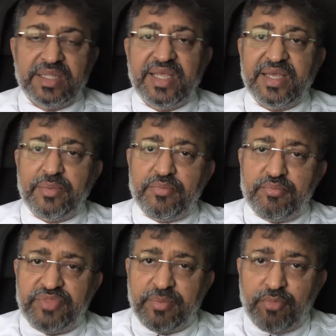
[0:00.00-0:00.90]

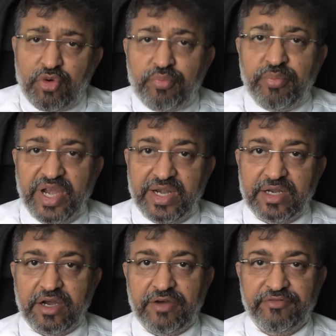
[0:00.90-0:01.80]
the
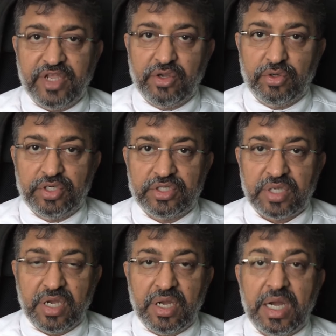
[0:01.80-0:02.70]
movement of the
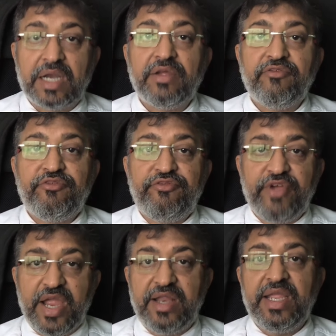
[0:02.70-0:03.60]
goods are
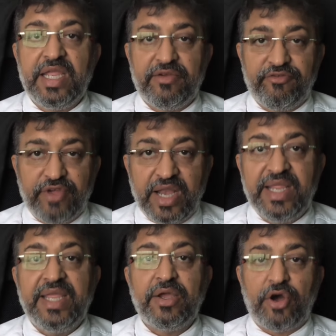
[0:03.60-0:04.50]
very,
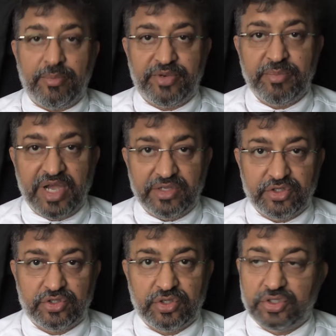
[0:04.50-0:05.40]
very
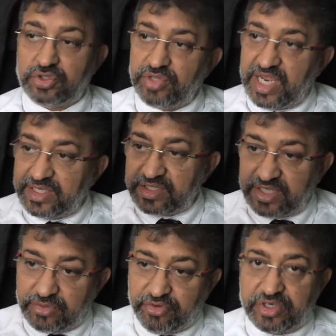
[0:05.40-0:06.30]
optimized. So there is a
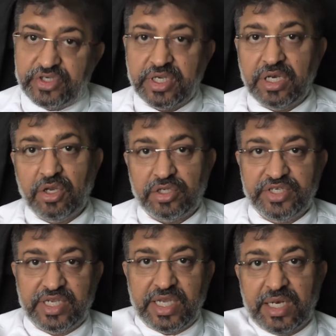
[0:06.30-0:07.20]
sequential
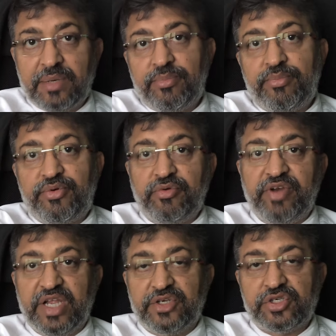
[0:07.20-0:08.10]
logical
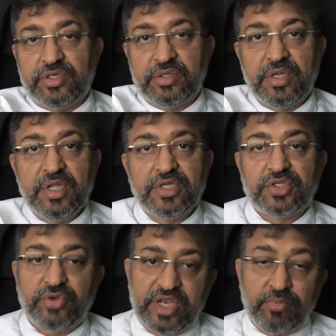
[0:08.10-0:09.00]
progression.
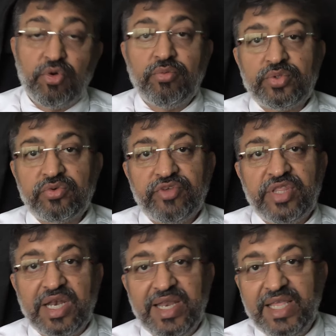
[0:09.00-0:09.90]
So it moves
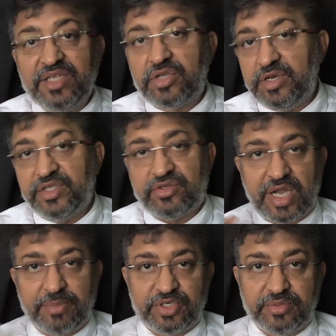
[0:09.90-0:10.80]
with the least
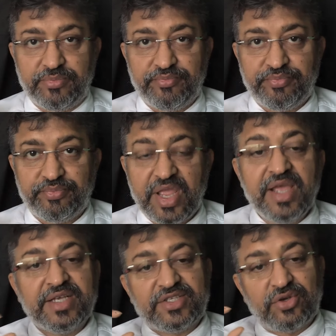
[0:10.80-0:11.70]
disruption.
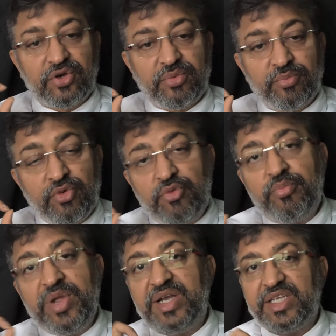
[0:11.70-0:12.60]
So
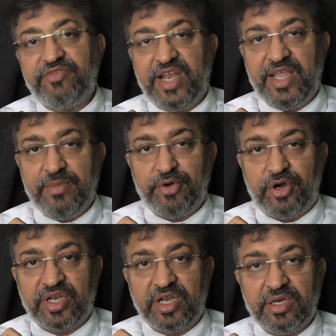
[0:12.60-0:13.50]
movement is very
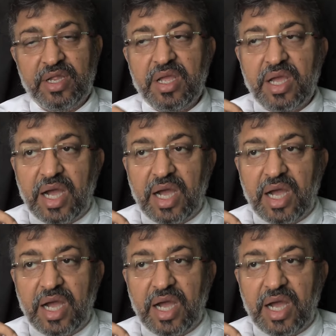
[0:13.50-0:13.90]
important.